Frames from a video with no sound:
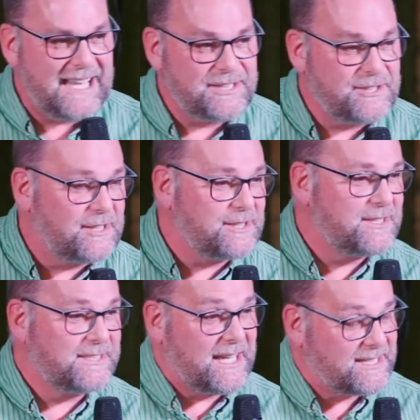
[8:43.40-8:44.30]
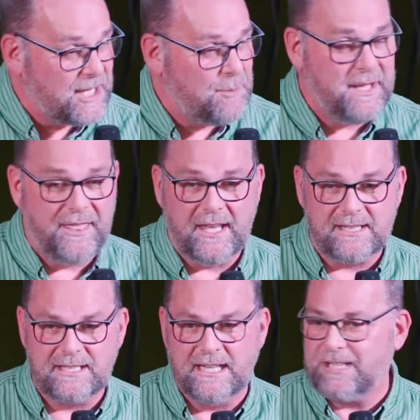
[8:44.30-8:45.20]
test, test him in
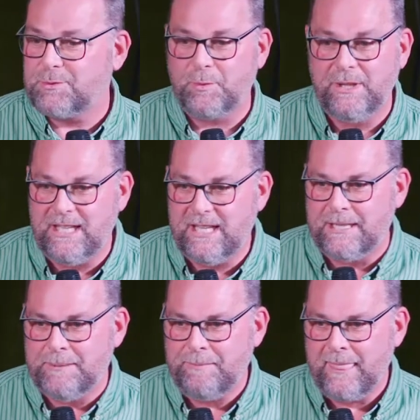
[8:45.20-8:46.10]
this. And that's what we did.